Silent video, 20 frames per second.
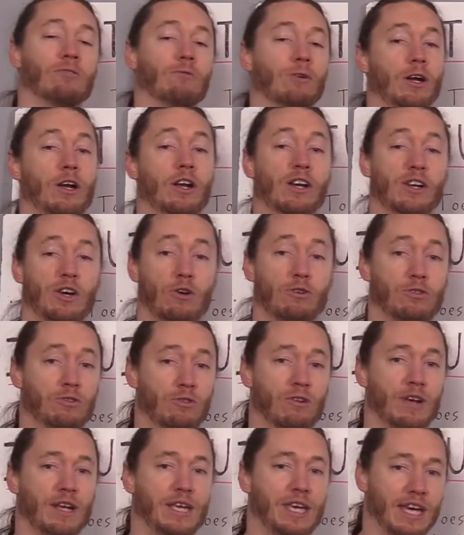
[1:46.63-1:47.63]
We're going to go
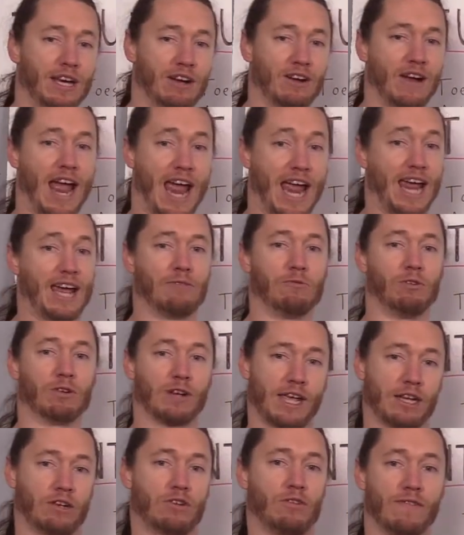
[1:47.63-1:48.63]
through it here, and we'll
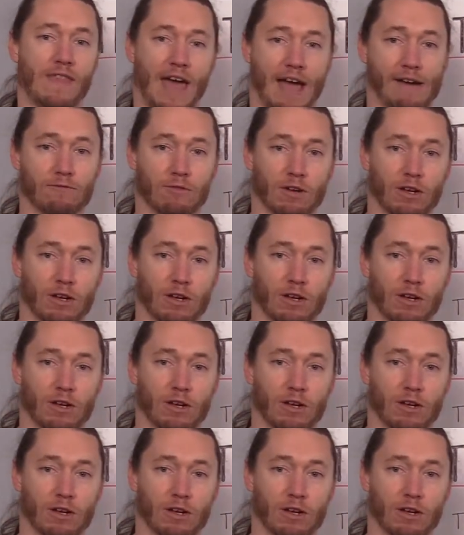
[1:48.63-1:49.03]
get to that